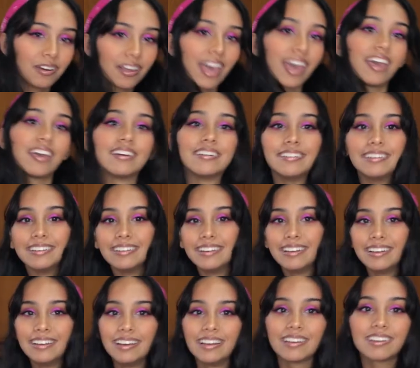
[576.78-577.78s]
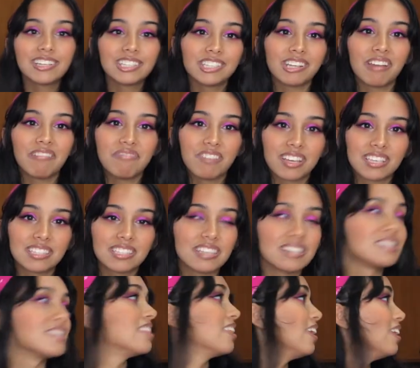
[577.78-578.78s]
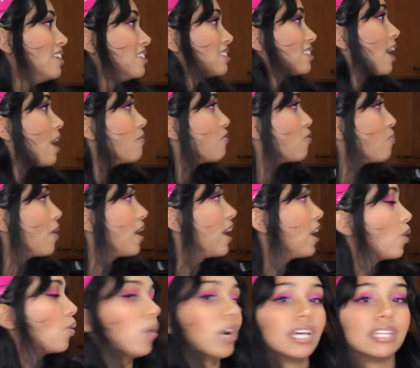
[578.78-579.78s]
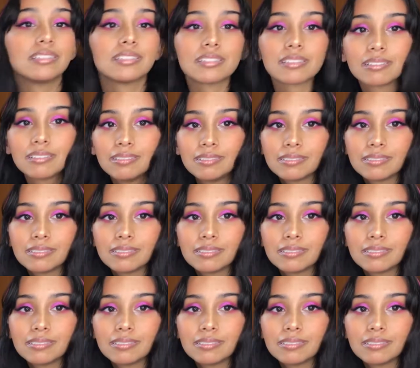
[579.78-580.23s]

okay, I'm gonna try fix this and then it's time for my egg whites.